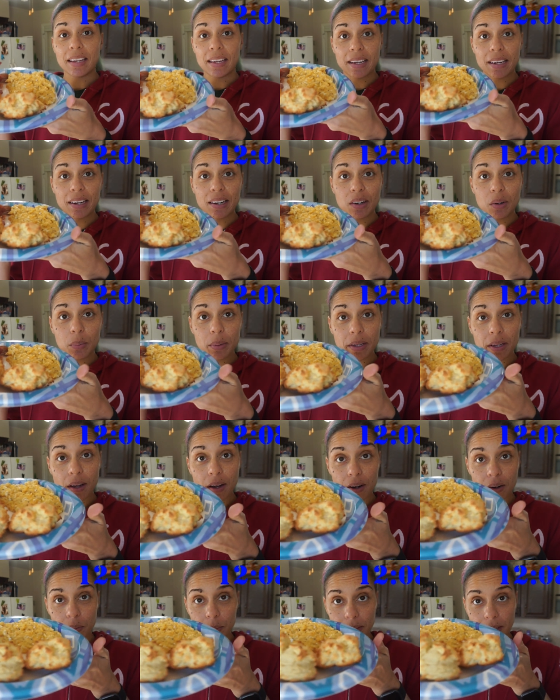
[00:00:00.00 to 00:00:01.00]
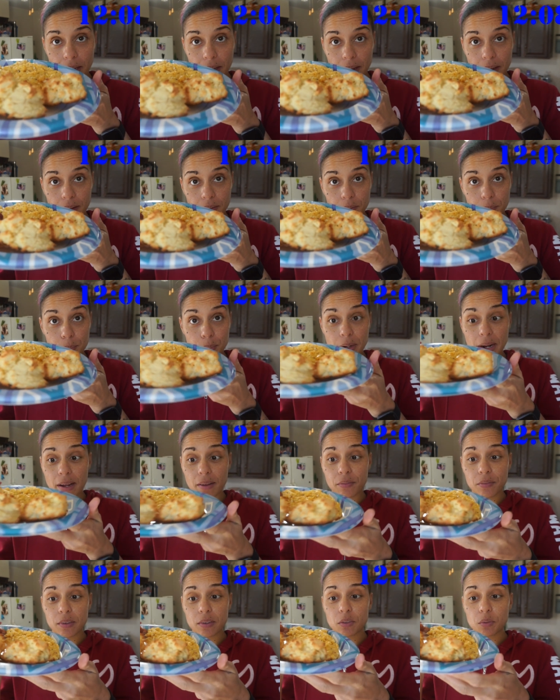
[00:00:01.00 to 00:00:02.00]
here we are. We have
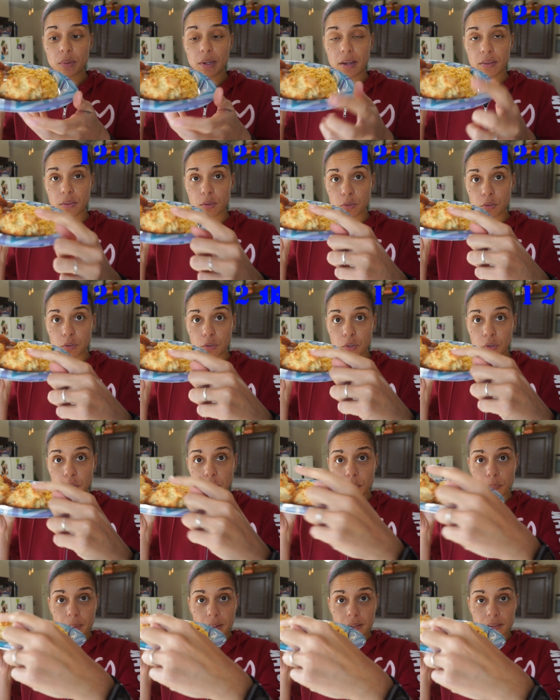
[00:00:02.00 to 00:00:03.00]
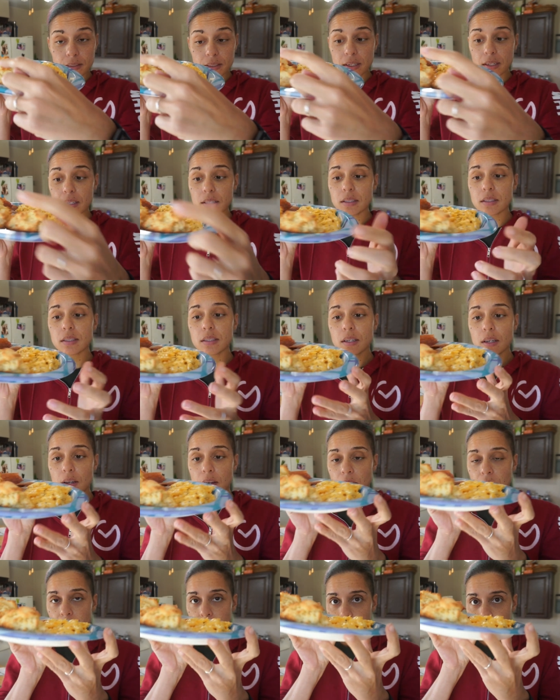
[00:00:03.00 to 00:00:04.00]
breakfast. We got those two biscuits.
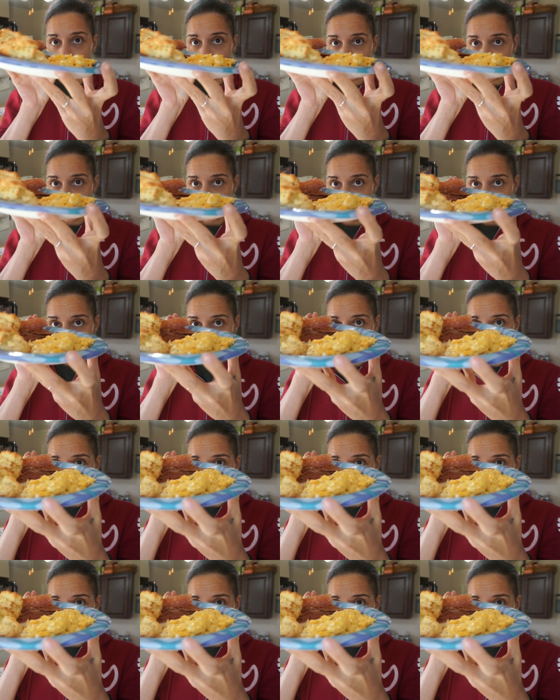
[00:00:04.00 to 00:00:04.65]
We